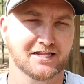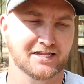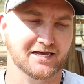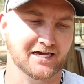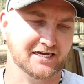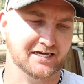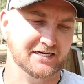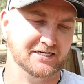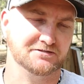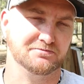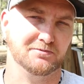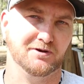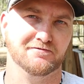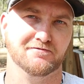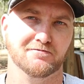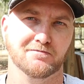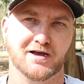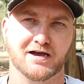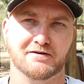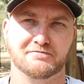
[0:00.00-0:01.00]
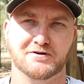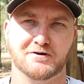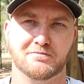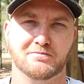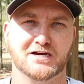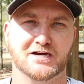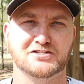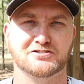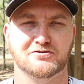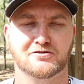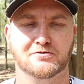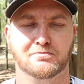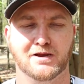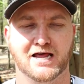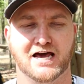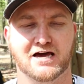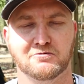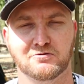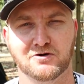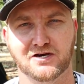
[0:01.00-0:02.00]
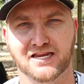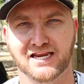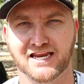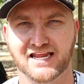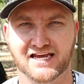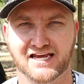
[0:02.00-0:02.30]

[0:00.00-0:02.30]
That keeps me from having to measure the plywood and